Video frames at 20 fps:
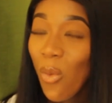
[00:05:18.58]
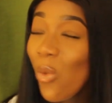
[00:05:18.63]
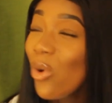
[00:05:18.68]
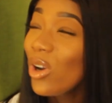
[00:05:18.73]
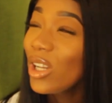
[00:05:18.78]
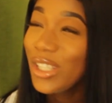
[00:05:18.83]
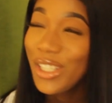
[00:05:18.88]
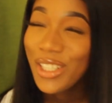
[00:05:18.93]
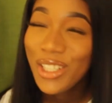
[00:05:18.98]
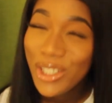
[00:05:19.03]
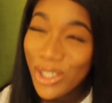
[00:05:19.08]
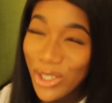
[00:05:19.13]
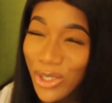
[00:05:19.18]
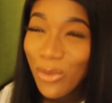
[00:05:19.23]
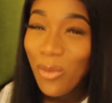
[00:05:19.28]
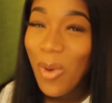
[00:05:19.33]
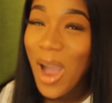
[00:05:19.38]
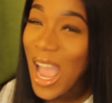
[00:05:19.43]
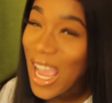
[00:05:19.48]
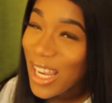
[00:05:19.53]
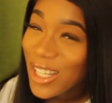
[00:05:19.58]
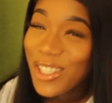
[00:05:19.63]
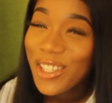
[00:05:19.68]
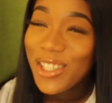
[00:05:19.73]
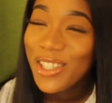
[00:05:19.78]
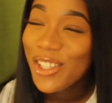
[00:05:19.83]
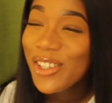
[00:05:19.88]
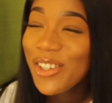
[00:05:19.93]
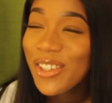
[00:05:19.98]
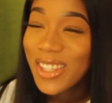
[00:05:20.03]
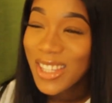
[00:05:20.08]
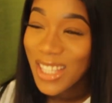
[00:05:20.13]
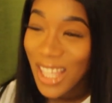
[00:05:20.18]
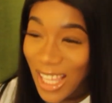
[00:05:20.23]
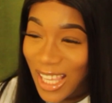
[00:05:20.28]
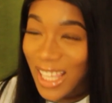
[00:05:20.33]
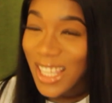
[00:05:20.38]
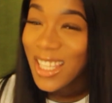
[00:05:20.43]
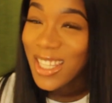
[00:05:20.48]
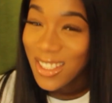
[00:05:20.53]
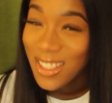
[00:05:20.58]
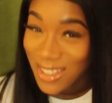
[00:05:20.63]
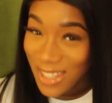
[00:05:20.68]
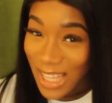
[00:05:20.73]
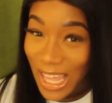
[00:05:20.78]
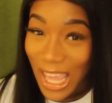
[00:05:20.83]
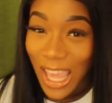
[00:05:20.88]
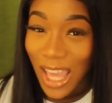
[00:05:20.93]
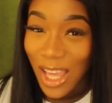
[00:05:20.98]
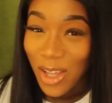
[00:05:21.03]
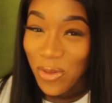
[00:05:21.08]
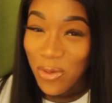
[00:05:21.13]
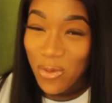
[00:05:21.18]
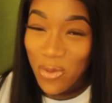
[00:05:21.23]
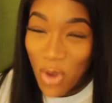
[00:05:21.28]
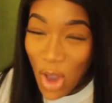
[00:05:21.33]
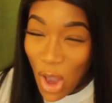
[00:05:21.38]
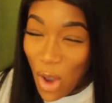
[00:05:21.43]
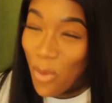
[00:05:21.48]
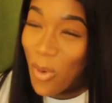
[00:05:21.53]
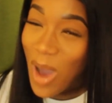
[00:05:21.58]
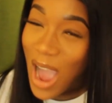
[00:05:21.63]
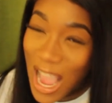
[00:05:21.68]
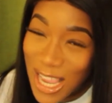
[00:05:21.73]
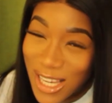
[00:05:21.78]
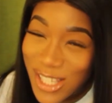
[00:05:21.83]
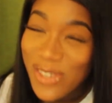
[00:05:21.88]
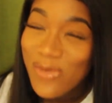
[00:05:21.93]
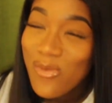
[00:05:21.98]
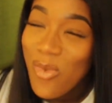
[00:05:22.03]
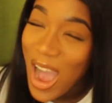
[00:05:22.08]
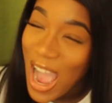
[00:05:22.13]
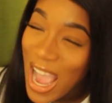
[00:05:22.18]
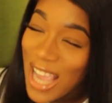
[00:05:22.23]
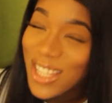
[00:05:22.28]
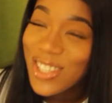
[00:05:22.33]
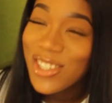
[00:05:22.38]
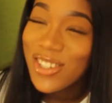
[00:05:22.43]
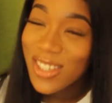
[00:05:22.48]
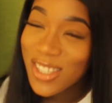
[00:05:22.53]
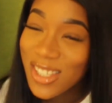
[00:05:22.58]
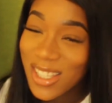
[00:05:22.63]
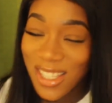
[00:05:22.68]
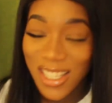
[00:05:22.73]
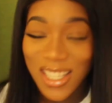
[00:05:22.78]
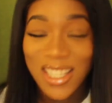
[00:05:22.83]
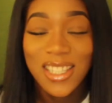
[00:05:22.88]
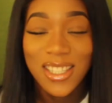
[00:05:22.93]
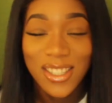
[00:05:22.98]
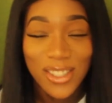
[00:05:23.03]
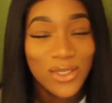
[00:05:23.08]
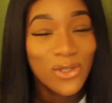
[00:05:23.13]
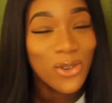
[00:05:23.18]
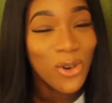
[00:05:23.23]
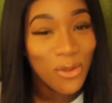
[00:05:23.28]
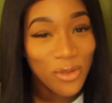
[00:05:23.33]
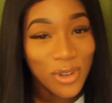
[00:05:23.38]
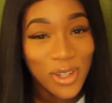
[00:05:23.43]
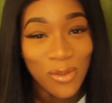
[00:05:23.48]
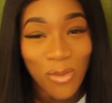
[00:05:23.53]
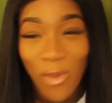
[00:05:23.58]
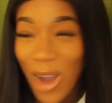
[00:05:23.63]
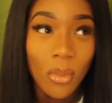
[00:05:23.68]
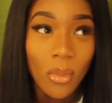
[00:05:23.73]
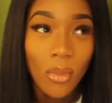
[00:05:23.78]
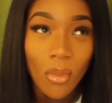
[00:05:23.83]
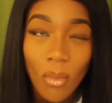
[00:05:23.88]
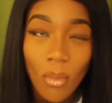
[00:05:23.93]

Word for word: what do you, why do you think he's there? Why, why do you think he's in your room? Why